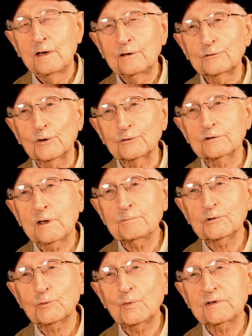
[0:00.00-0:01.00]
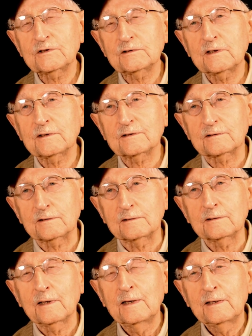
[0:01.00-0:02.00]
So some Swiss
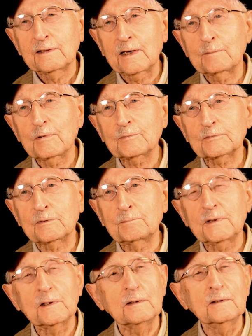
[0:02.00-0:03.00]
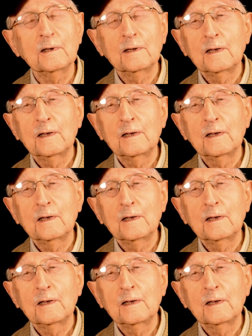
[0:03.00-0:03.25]
citizen came up to me